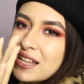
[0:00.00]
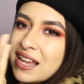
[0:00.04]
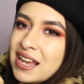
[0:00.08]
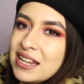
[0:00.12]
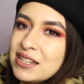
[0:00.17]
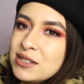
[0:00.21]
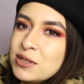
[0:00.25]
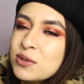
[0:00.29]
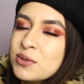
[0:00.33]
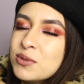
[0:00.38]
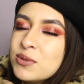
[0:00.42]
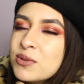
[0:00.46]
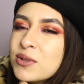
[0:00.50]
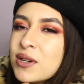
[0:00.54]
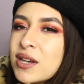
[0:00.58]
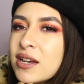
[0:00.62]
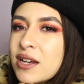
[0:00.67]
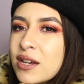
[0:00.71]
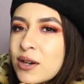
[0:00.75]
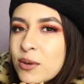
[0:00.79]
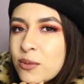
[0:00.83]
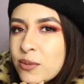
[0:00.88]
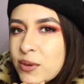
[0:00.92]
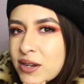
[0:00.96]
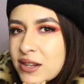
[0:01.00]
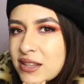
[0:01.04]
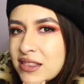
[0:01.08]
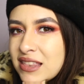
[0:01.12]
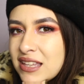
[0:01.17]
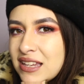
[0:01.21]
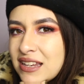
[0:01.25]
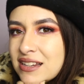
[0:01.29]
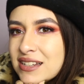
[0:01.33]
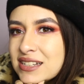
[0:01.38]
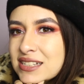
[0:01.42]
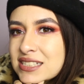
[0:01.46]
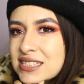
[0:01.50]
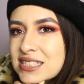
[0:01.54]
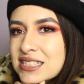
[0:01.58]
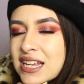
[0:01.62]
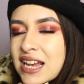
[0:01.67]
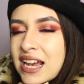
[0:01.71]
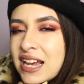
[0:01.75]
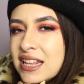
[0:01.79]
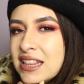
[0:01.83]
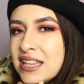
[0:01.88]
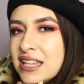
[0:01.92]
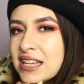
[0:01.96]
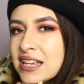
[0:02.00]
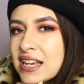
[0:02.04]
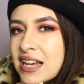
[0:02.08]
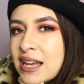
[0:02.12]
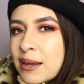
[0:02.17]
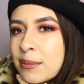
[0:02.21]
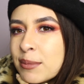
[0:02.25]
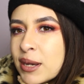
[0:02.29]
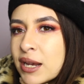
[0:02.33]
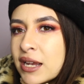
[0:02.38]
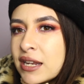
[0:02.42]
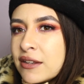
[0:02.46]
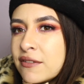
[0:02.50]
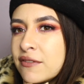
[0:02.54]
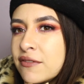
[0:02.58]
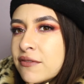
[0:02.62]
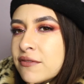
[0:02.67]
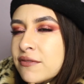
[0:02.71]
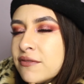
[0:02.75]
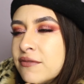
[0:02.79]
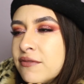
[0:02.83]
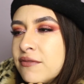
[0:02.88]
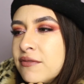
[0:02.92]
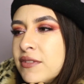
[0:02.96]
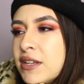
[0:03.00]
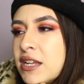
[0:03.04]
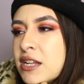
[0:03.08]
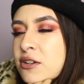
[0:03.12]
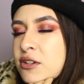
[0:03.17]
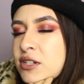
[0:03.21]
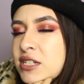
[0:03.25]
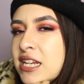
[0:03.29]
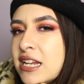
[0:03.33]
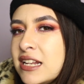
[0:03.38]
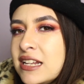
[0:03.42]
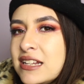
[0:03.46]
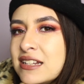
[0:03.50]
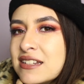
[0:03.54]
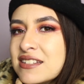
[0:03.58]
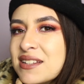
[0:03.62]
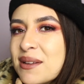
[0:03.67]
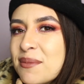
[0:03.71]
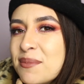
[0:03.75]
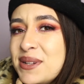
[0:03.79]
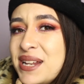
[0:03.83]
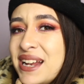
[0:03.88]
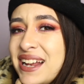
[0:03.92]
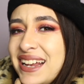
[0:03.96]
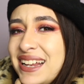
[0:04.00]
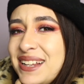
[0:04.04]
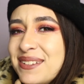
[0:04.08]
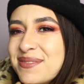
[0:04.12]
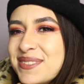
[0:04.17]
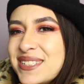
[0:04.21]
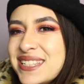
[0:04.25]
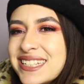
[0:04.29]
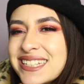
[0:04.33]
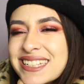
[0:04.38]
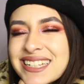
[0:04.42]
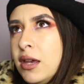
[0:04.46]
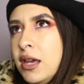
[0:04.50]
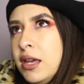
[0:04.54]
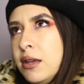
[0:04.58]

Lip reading: I do weird things. I think I'm kind of entertaining sometimes.